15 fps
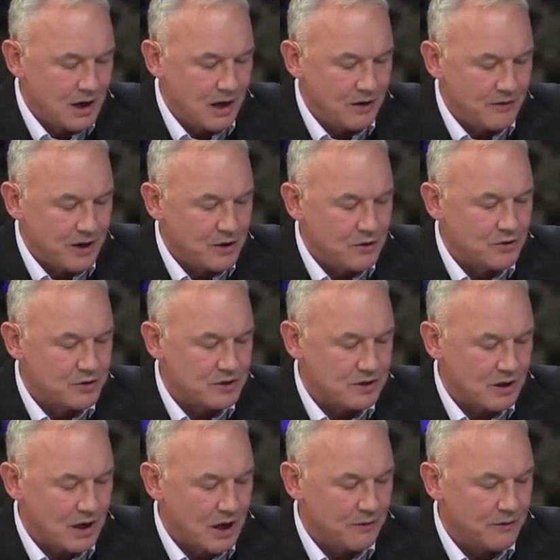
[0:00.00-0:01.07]
uh, they
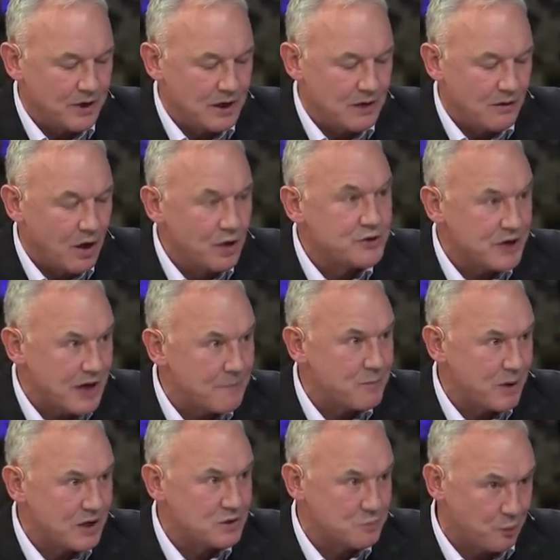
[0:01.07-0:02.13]
use uh, the
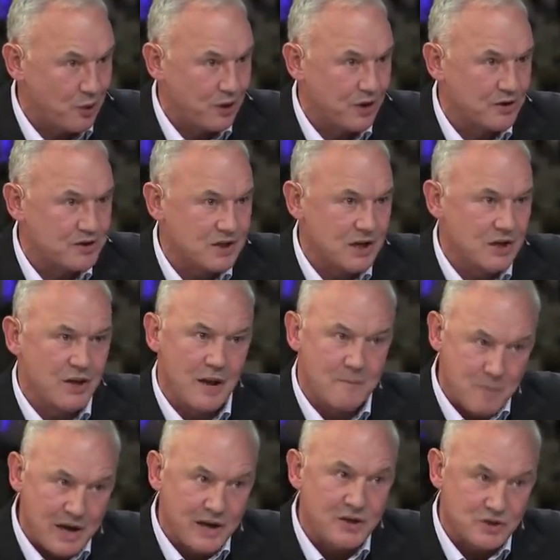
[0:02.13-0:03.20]
ONTAP based products in
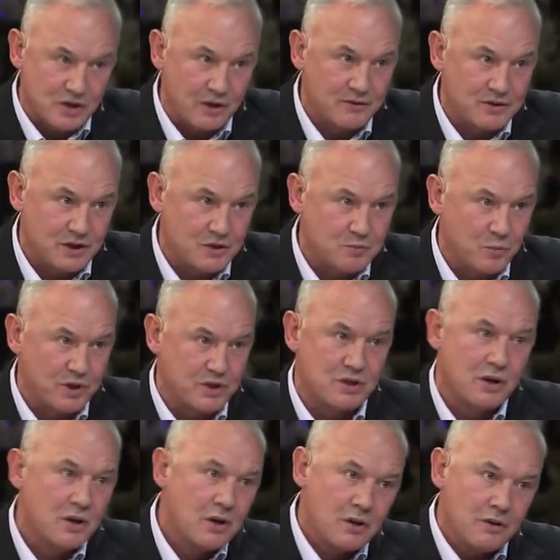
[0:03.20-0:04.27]
their managed services,
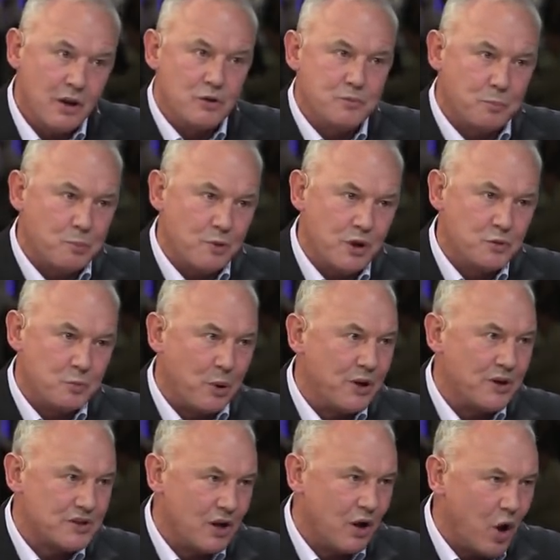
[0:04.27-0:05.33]
which Those, those
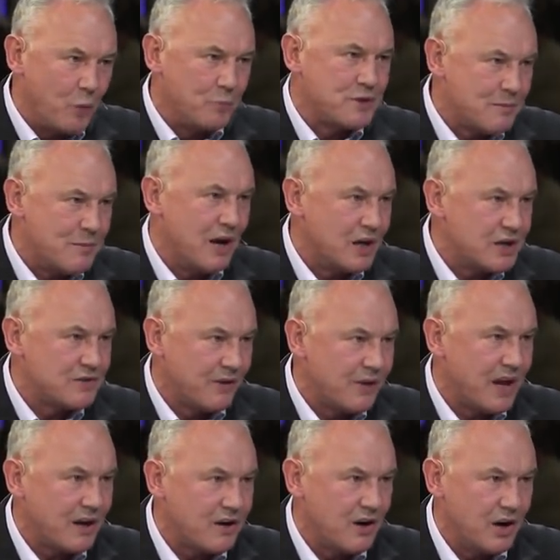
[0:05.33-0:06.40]
products are optimized
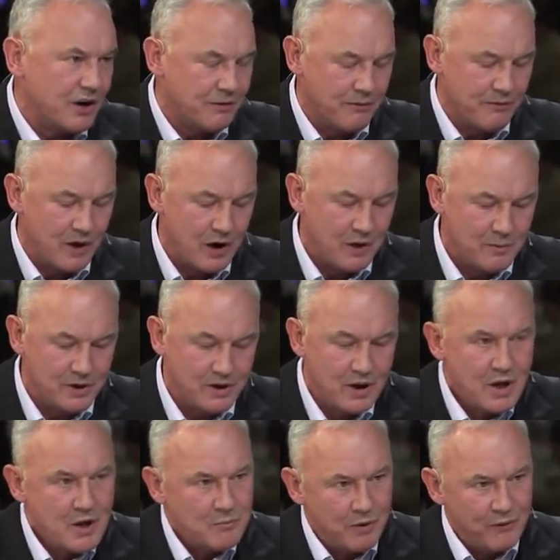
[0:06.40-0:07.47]
for that kind of environment.
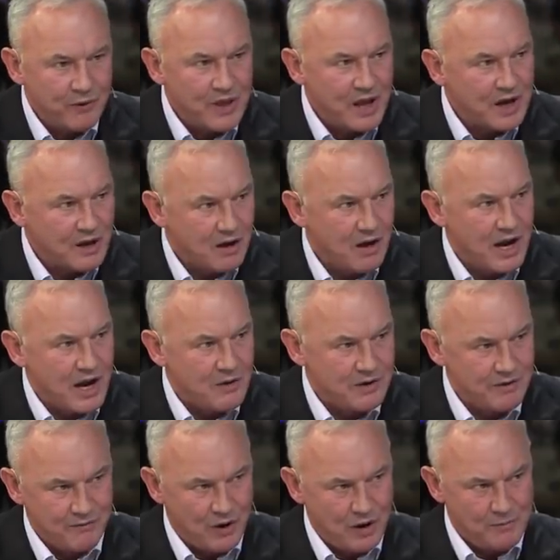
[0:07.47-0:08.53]
But for their
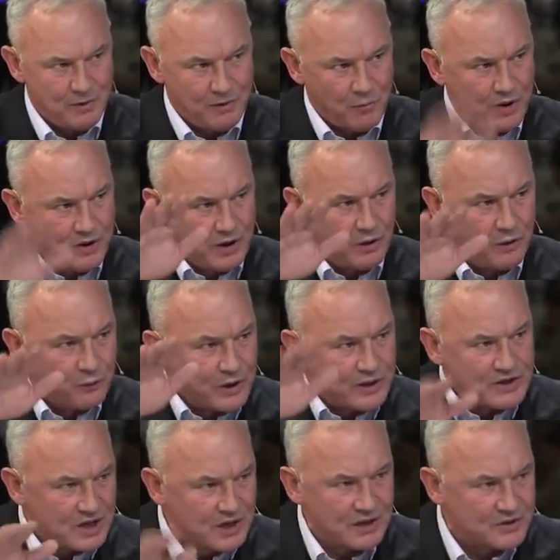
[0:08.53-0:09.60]
cloud environment, where they're
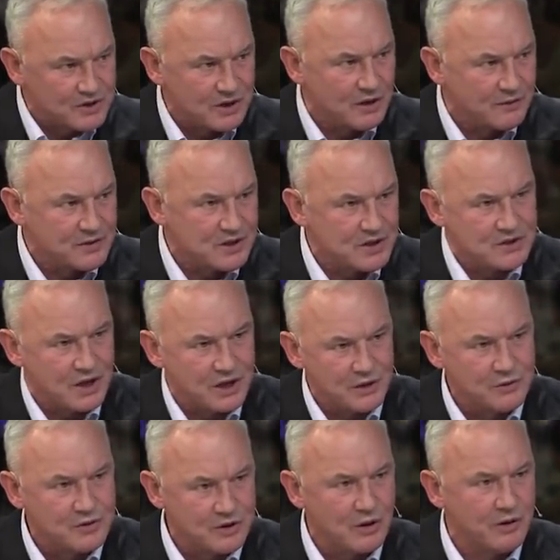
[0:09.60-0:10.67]
offering tiered services, they
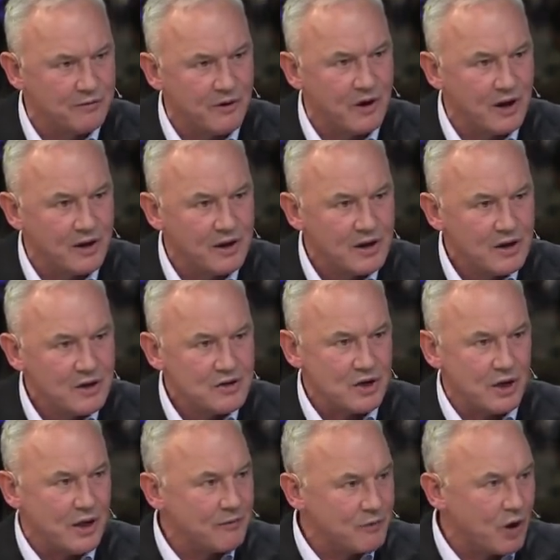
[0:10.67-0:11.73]
use SolidFire.
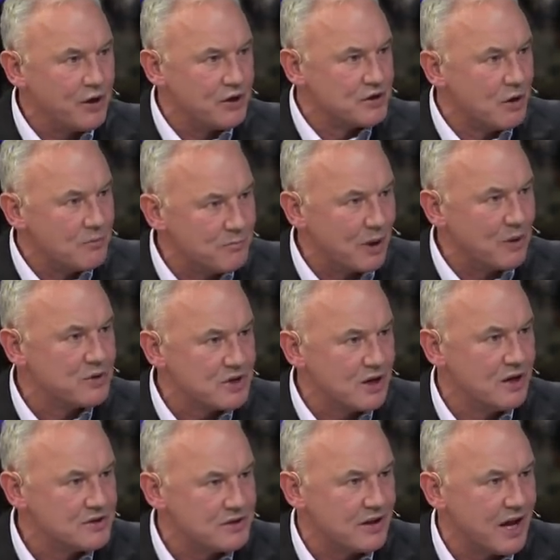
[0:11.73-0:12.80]
So they've got us on both
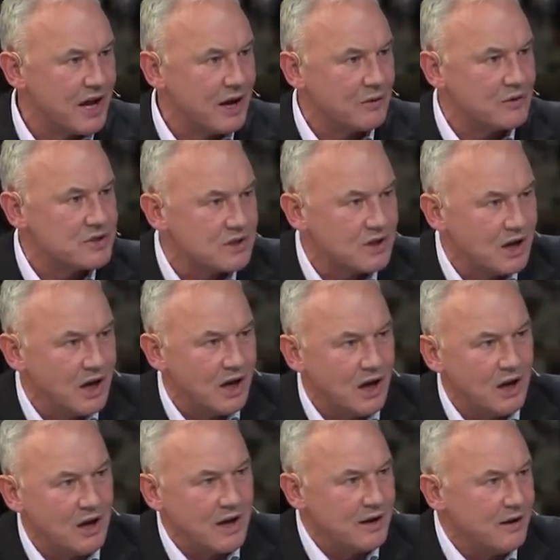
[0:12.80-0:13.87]
sides of the house,
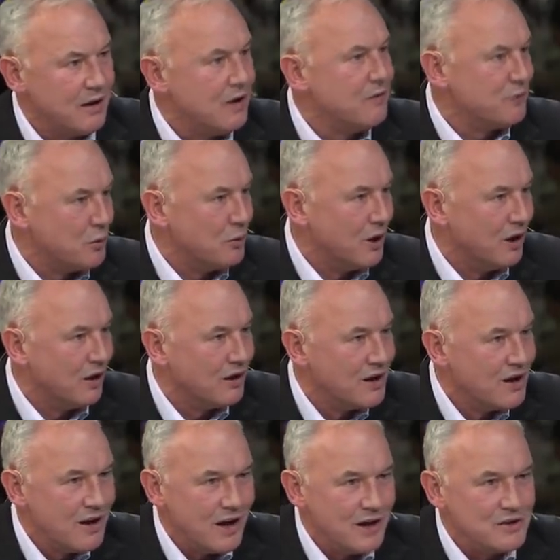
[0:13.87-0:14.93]
uh, if you will.
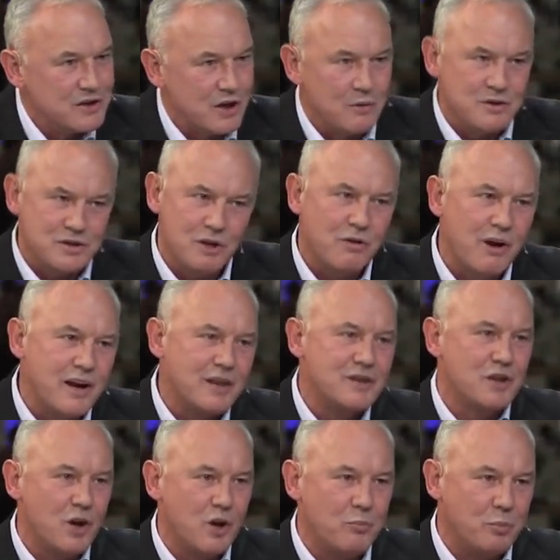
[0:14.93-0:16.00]
And so it's a great
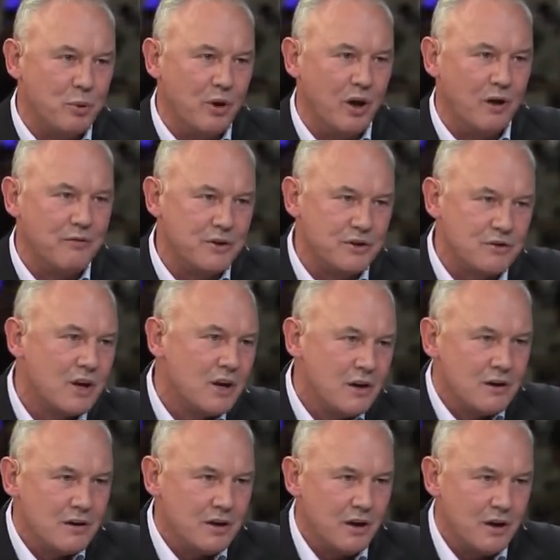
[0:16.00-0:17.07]
example of the,
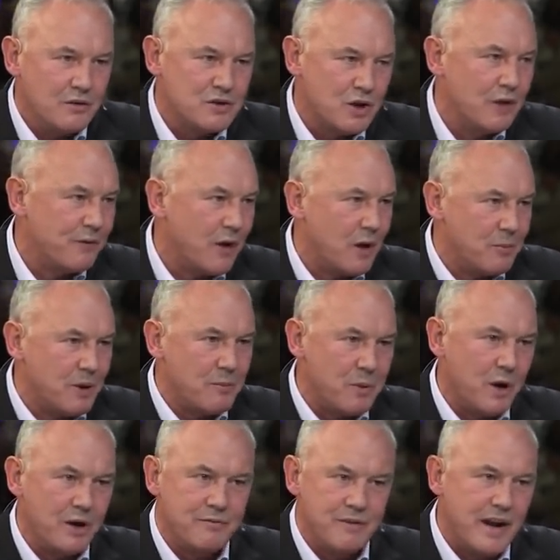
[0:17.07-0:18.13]
you know, SolidFire being
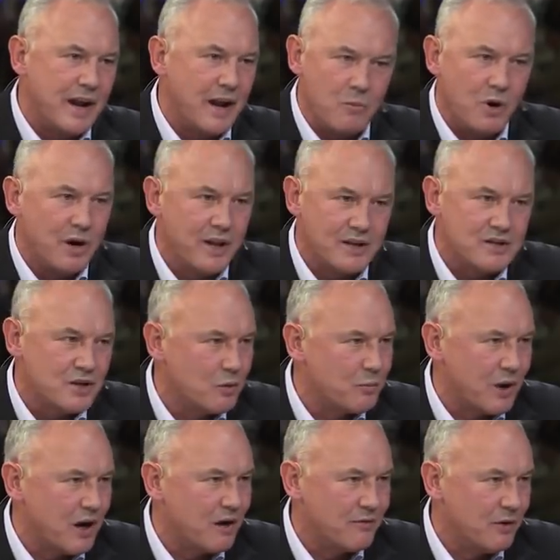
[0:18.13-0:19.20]
part of NetApp, why that's
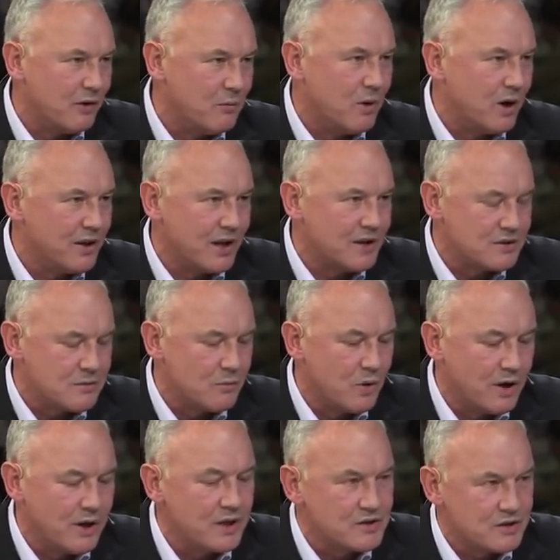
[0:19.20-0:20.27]
so powerful and why that's,
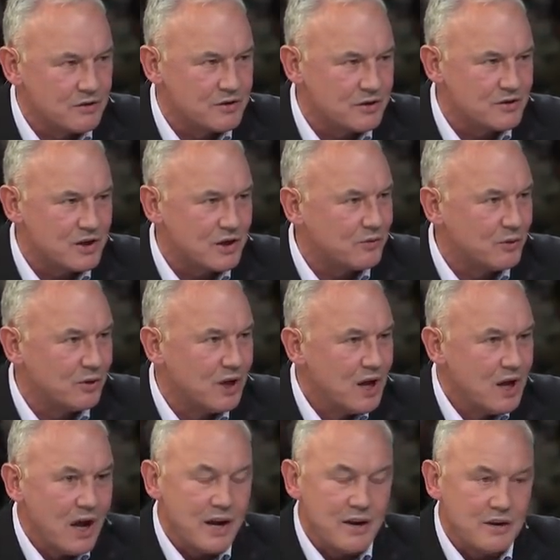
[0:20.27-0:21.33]
why that's so successful.
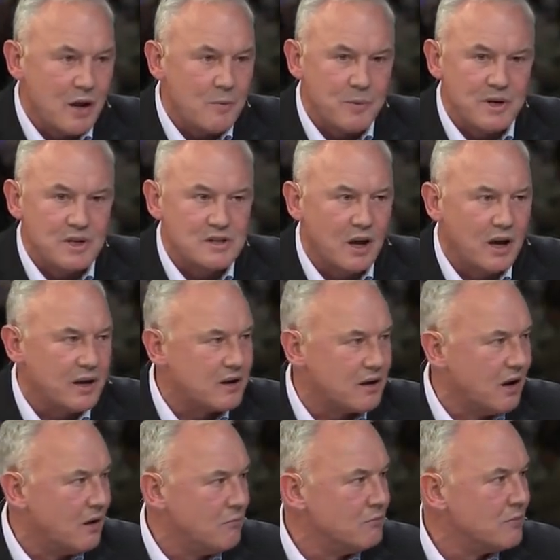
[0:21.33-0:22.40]
And companies
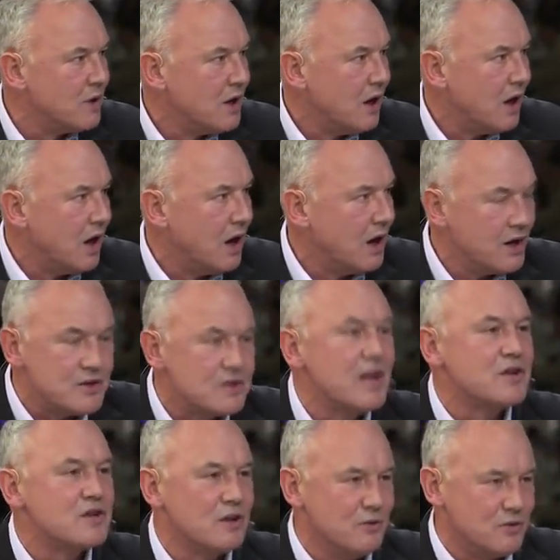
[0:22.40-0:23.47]
like um, uh,
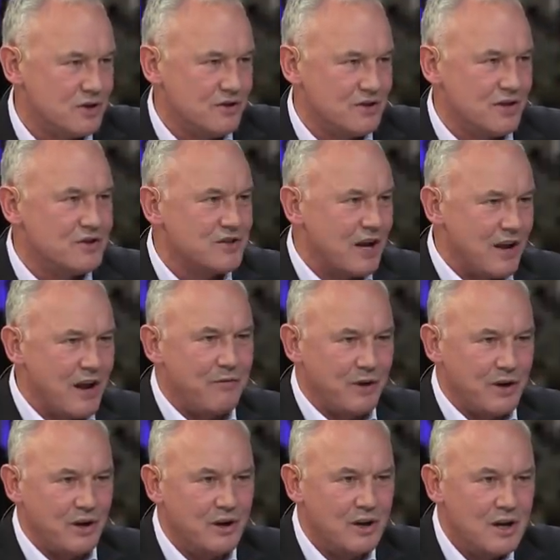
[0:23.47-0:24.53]
Internet Solutions in South
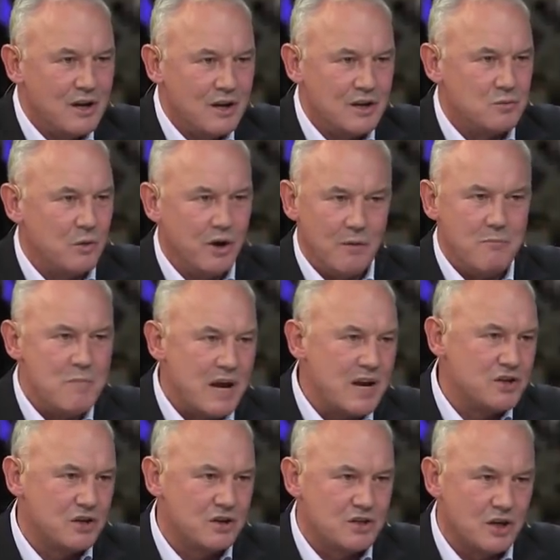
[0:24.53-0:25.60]
Africa is one, a
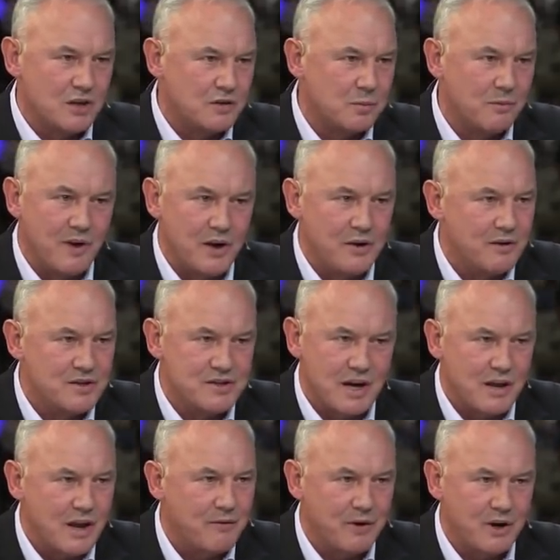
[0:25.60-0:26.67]
major service provider in
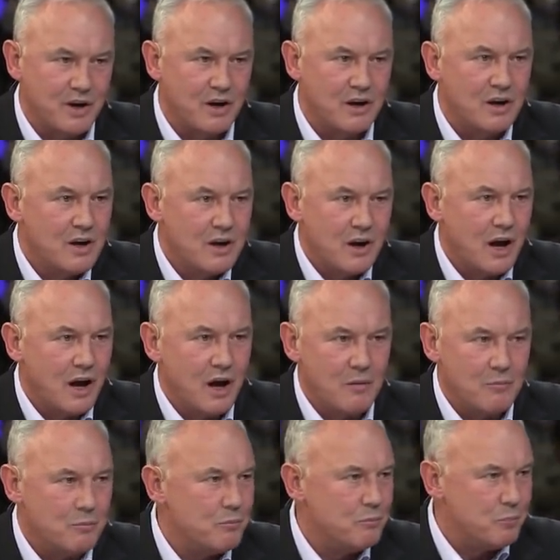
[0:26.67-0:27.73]
South Africa,
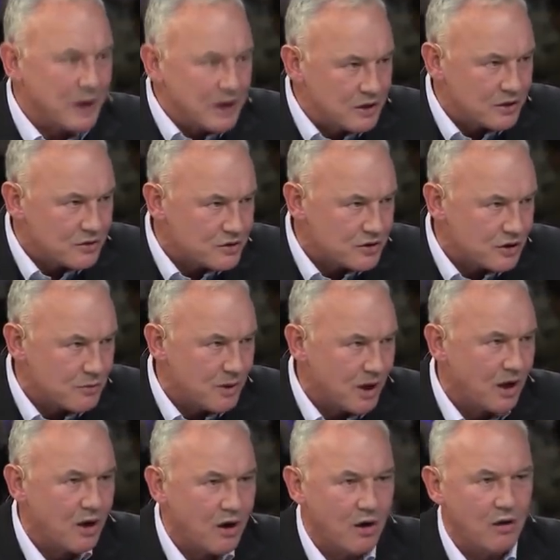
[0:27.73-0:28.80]
um, big
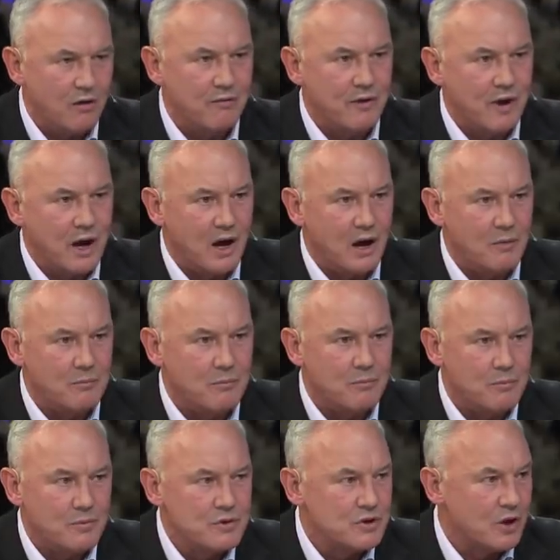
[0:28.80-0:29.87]
consumer of
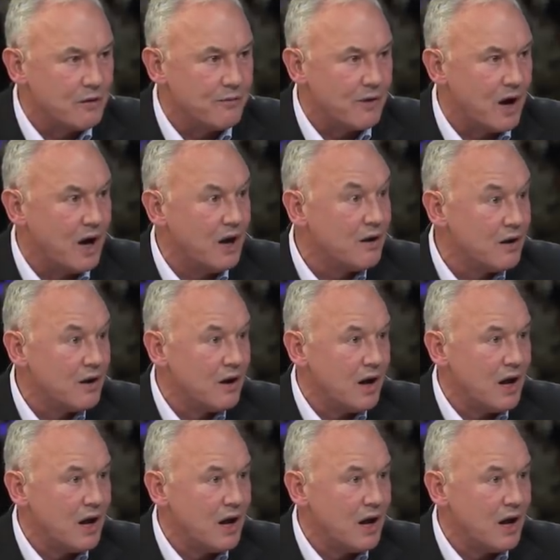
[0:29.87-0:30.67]
um, SolidFire.